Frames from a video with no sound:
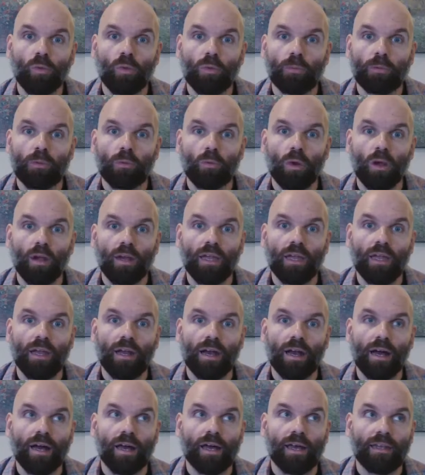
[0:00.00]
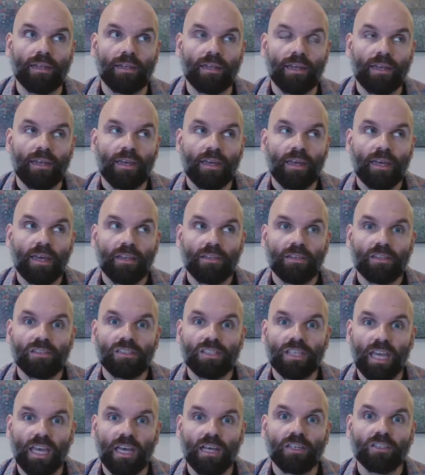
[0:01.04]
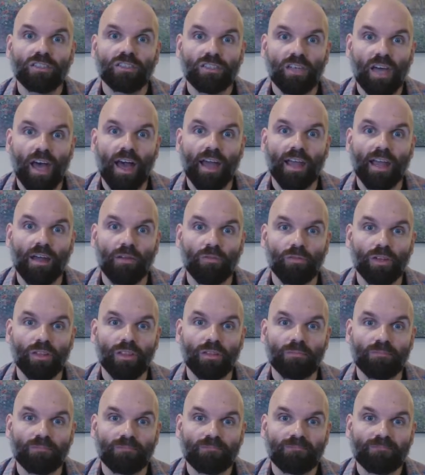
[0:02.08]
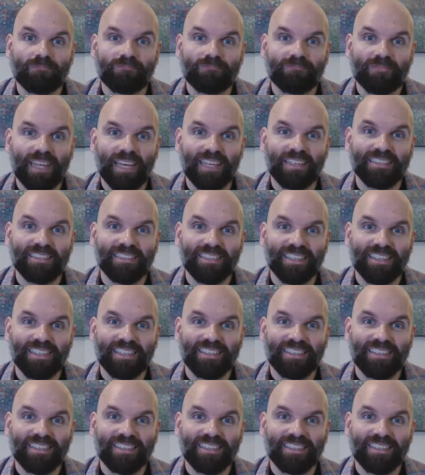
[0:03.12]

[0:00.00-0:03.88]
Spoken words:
we'll be working on the scales to I Got Rhythm. Thanks.